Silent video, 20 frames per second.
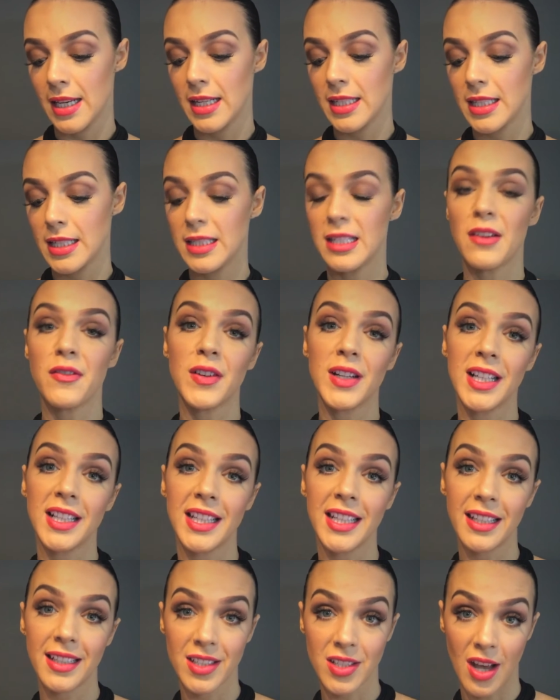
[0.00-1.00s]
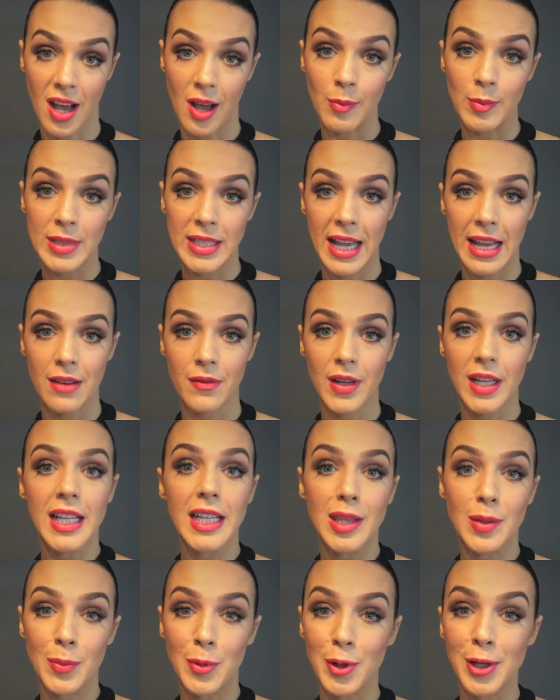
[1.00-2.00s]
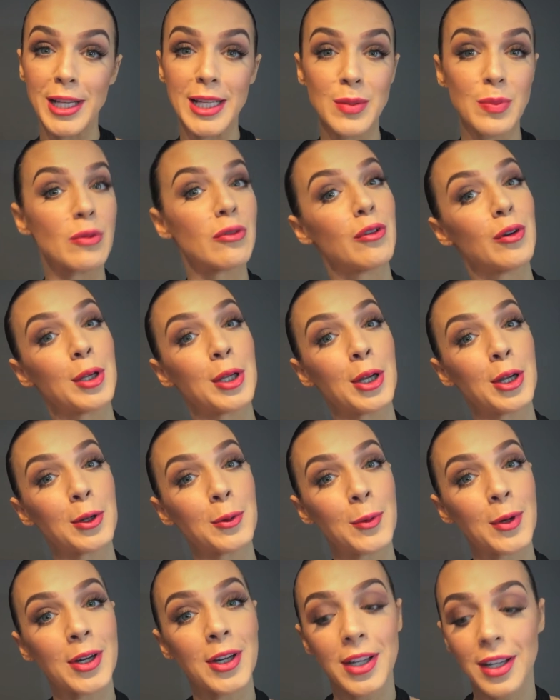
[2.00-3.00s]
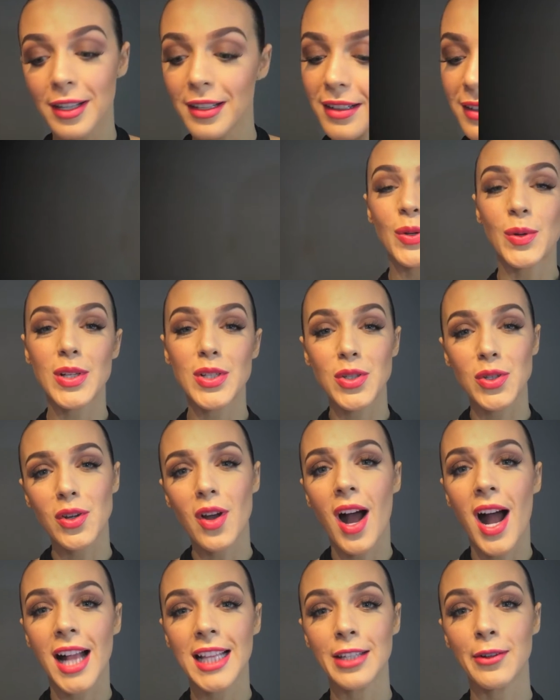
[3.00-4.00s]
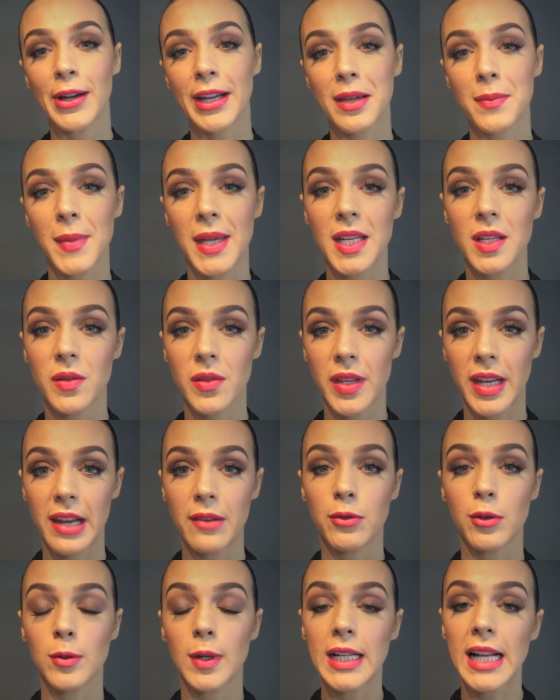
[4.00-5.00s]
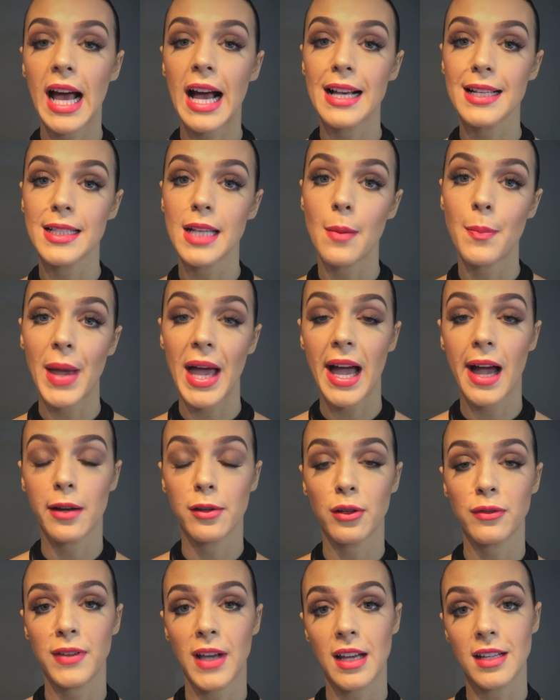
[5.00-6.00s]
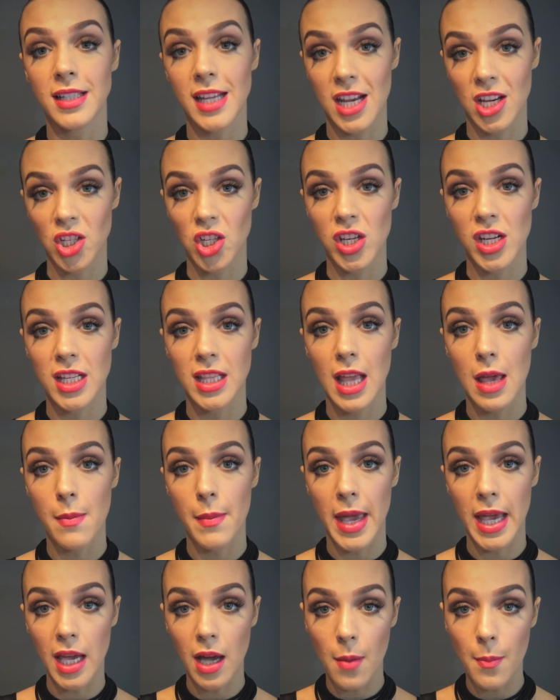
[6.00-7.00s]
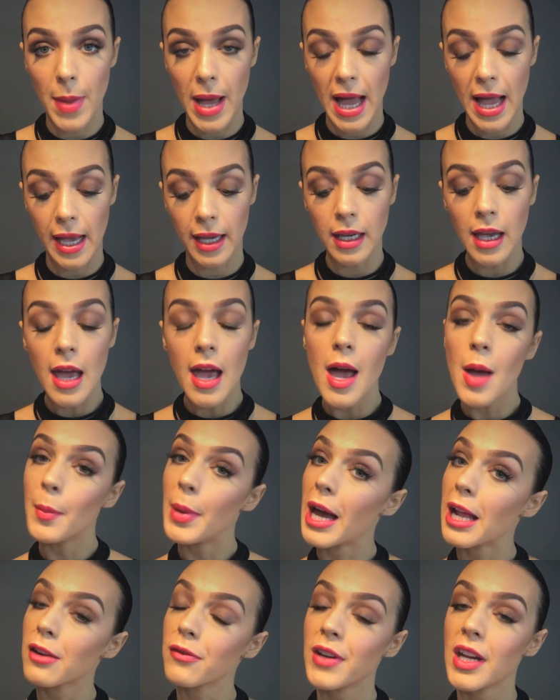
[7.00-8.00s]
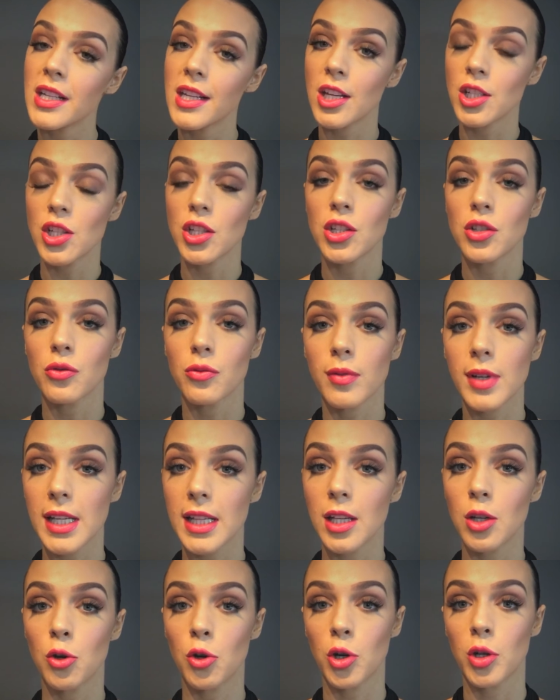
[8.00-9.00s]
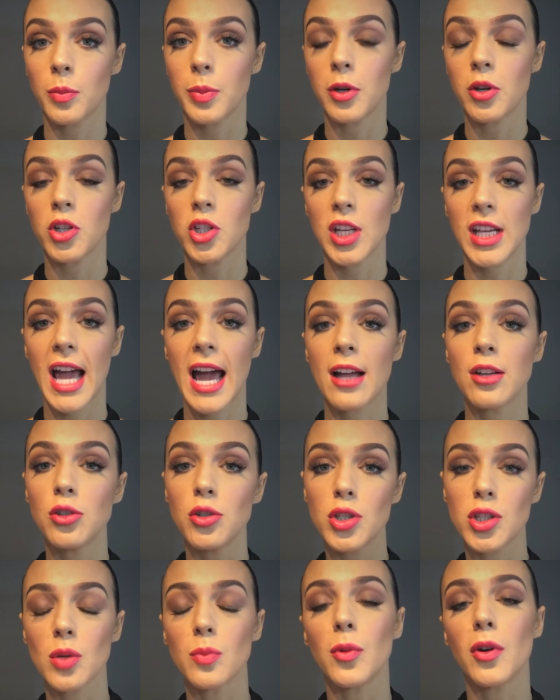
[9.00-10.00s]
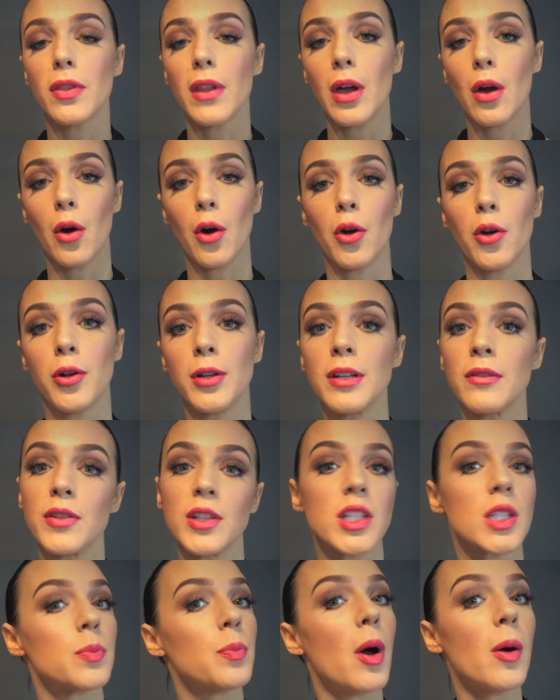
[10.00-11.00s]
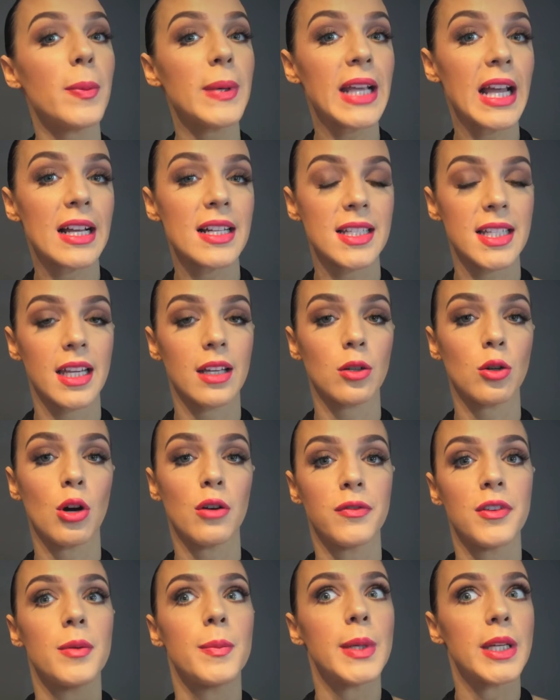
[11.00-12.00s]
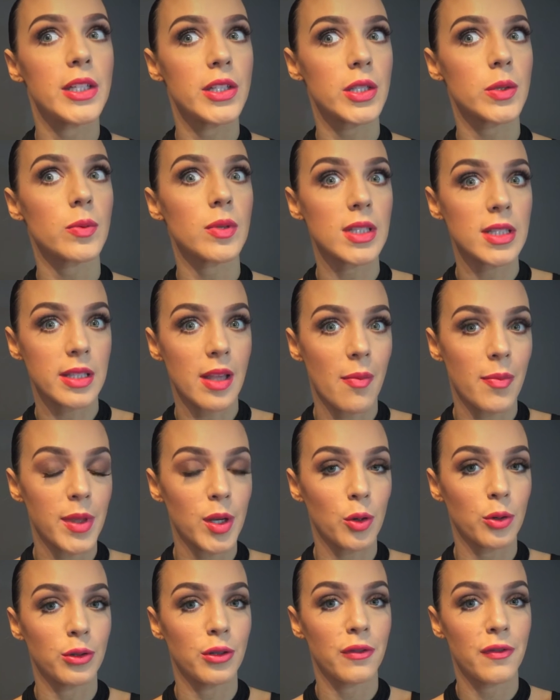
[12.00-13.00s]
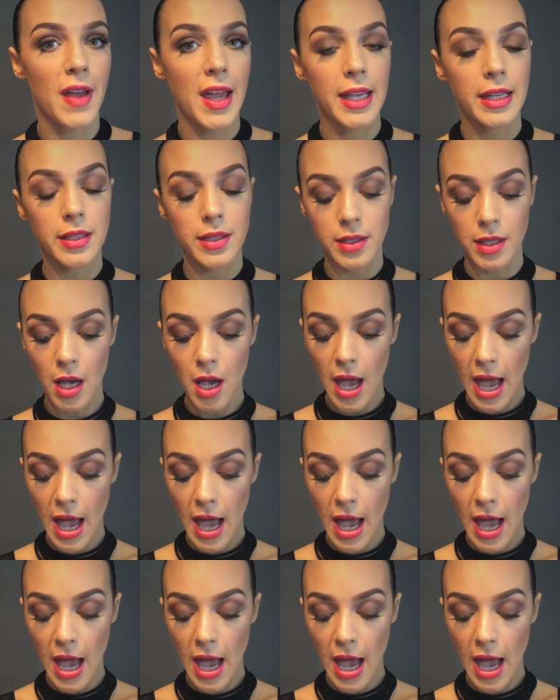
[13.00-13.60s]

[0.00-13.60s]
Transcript: It's definitely a time saver in the mornings before you go to work. So I do highly recommend that everyone has a powder foundation in their makeup bag. Powder foundations are really good because you can use them on their own if you're just popping out to get a coffee but you just want something on your face.